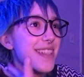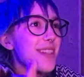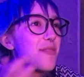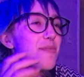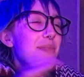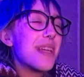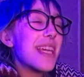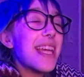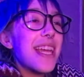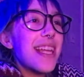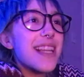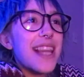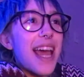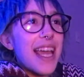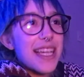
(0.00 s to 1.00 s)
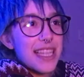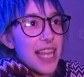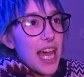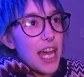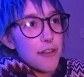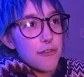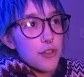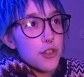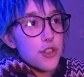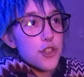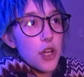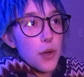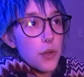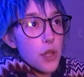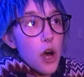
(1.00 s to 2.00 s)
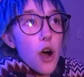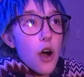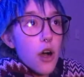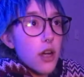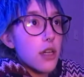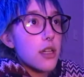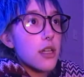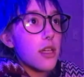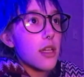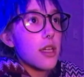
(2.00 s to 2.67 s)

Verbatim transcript: being like that for so long